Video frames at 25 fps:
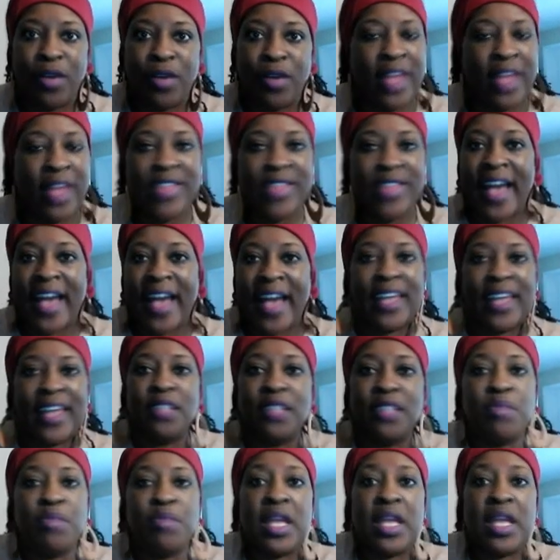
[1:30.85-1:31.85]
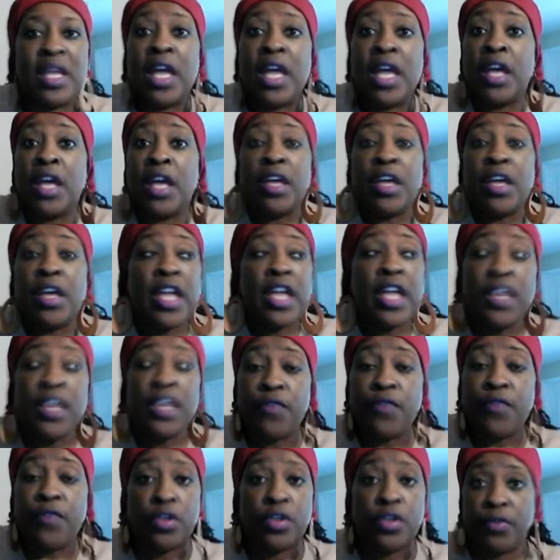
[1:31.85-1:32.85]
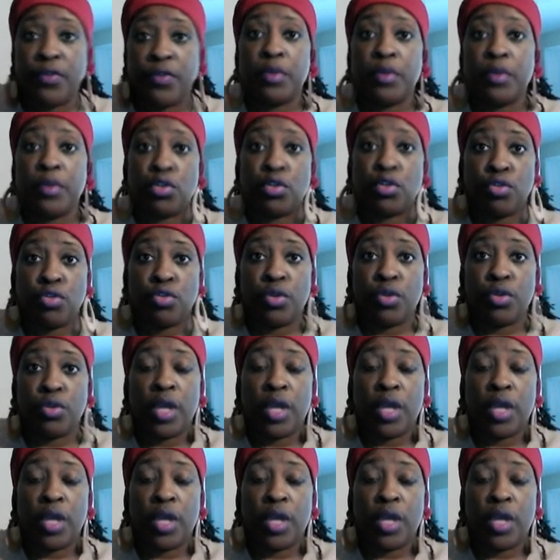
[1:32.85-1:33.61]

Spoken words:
And that can be any further from the truth.